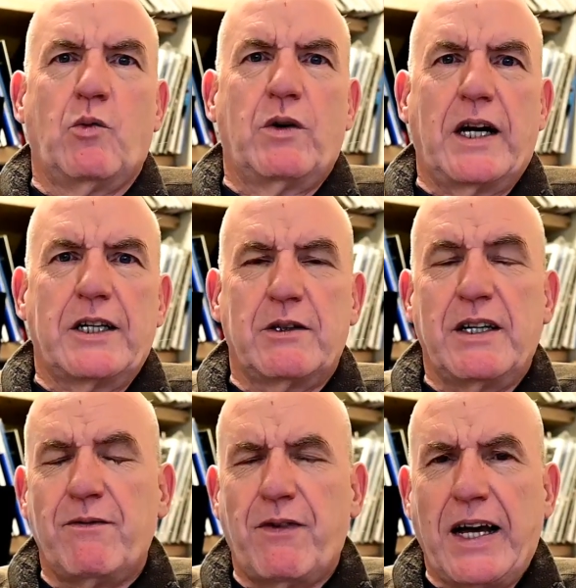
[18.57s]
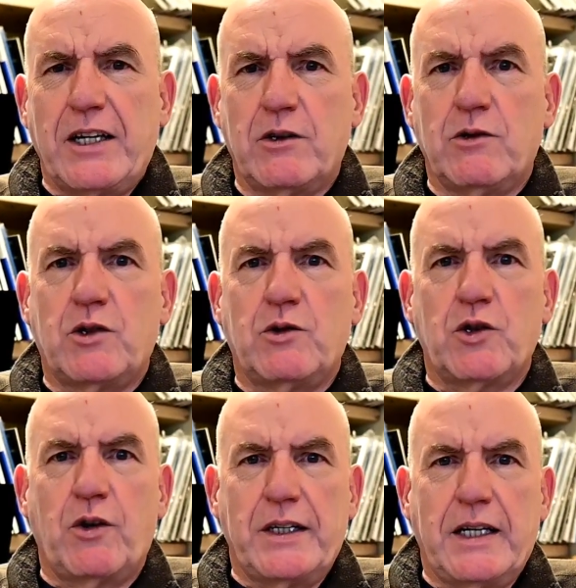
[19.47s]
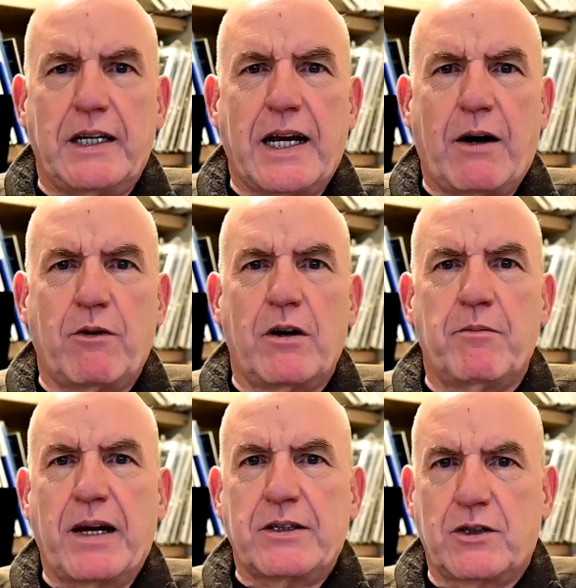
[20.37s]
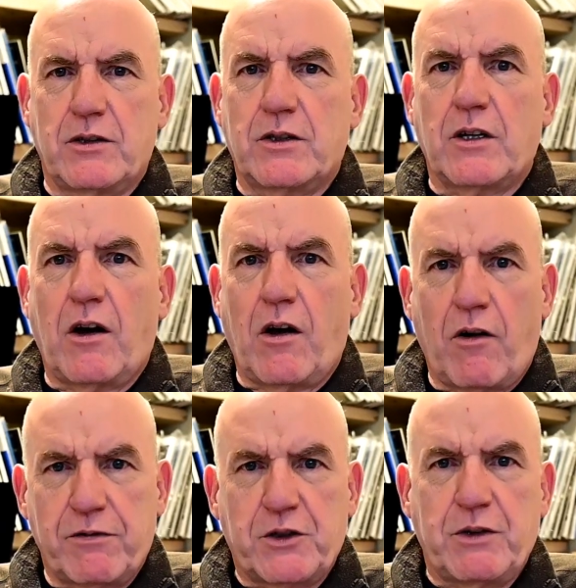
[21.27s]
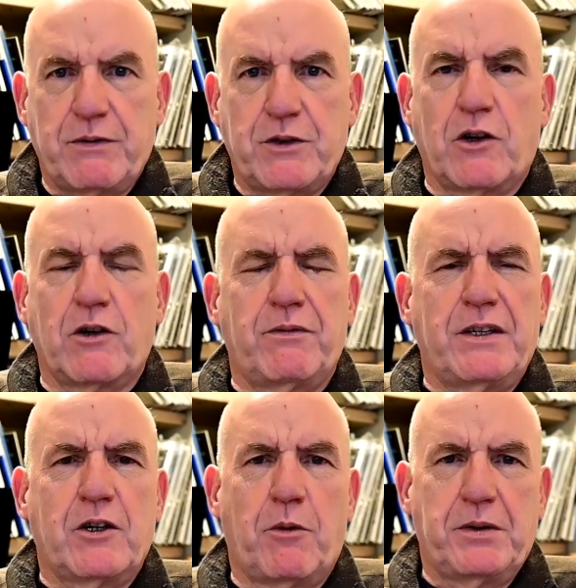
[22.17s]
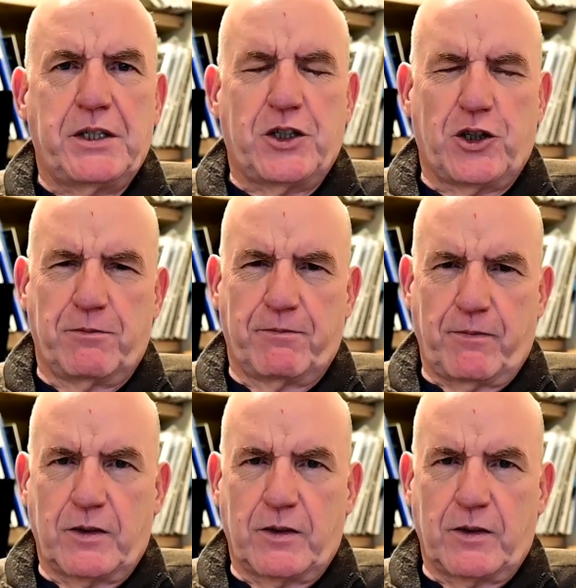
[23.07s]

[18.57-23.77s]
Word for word: We'd like to invite you to join in our Masters of Street Photography competition.